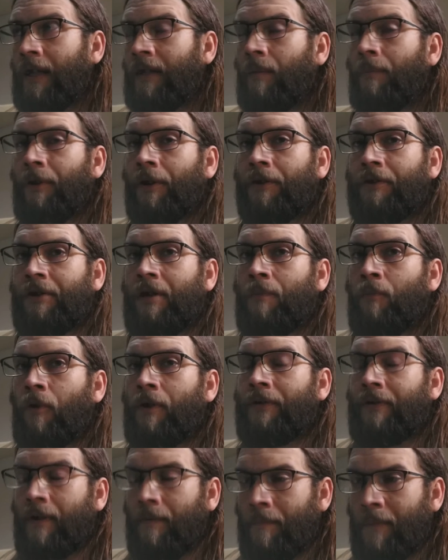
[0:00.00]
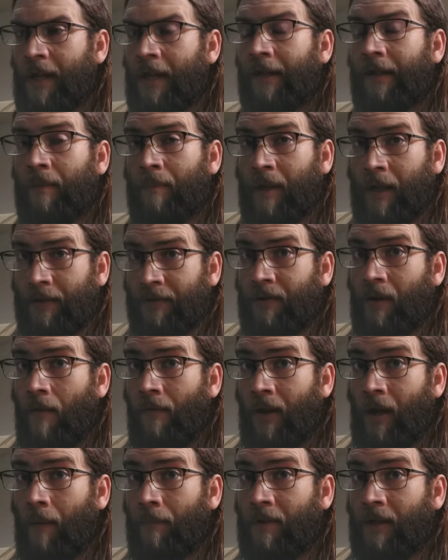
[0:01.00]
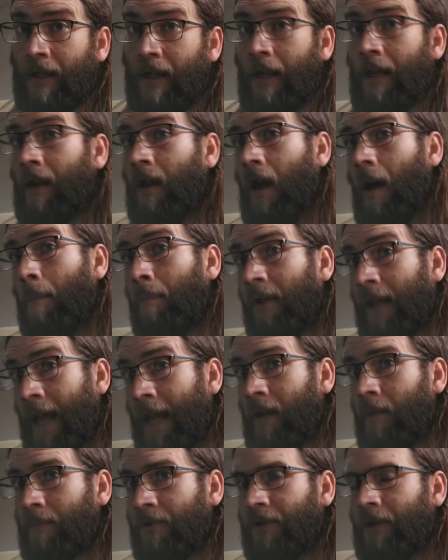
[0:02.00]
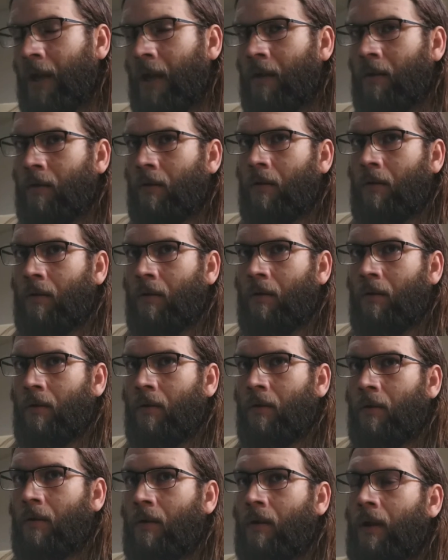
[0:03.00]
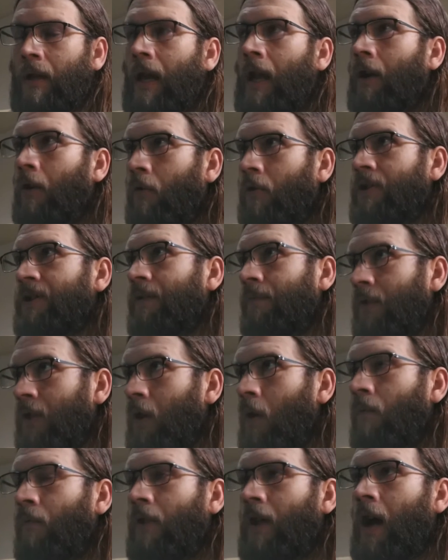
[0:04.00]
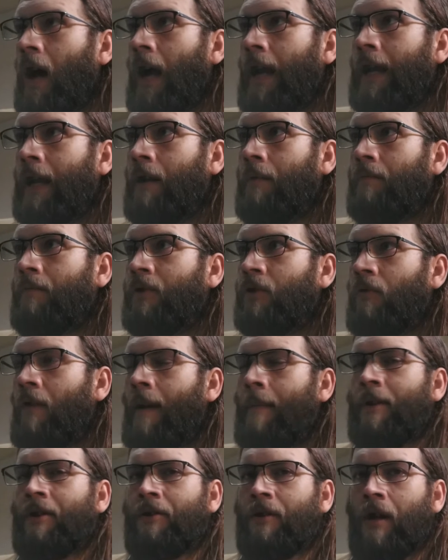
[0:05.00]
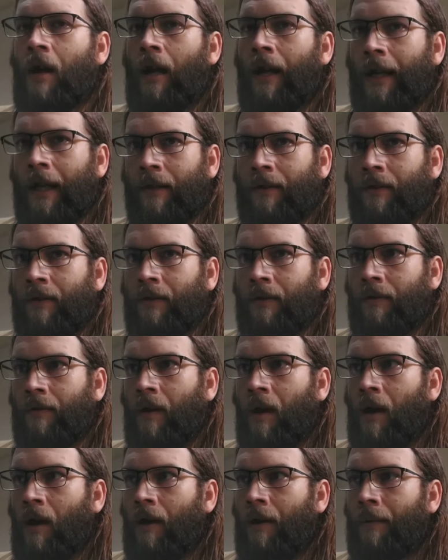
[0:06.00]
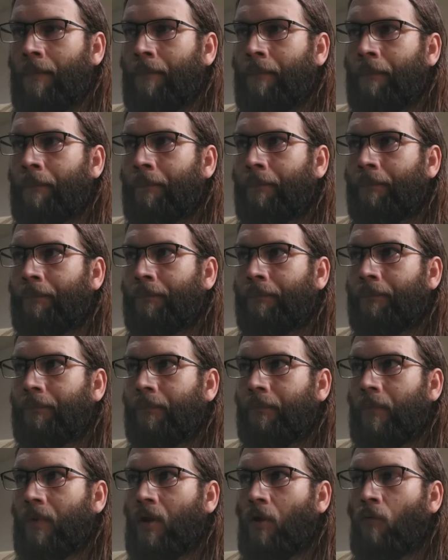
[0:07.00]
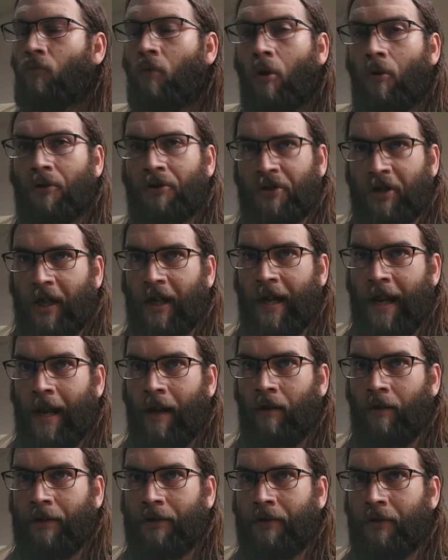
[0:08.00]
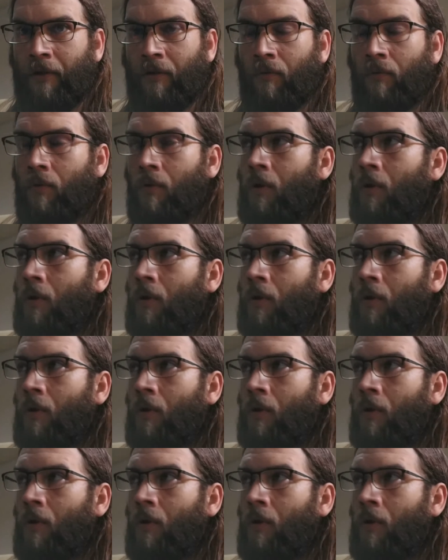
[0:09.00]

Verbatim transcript: Get the little cheap ones and immediately begin saving up to get a platinum set. And of course, if you go for the high end ceramics, you got to get the um, rotors that can handle it too.